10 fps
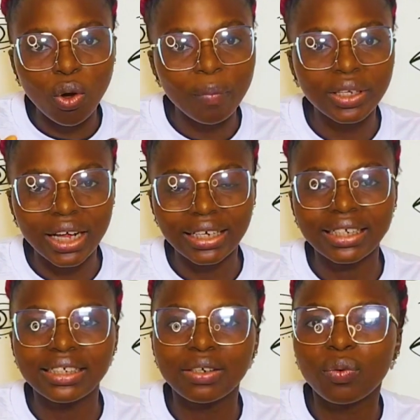come in and
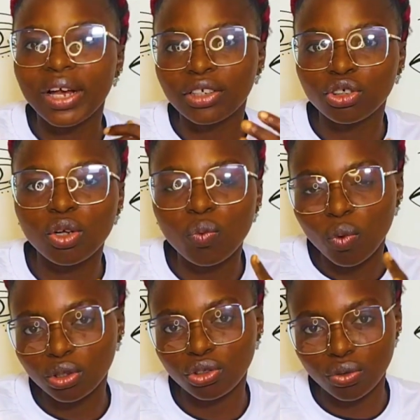then they will enjoy
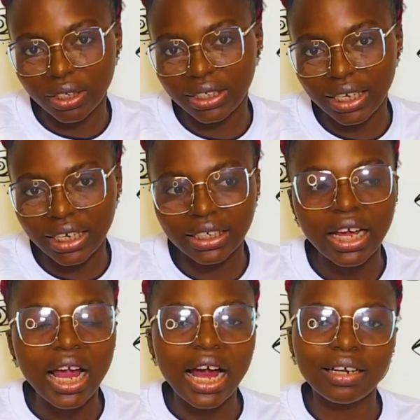what you are saying,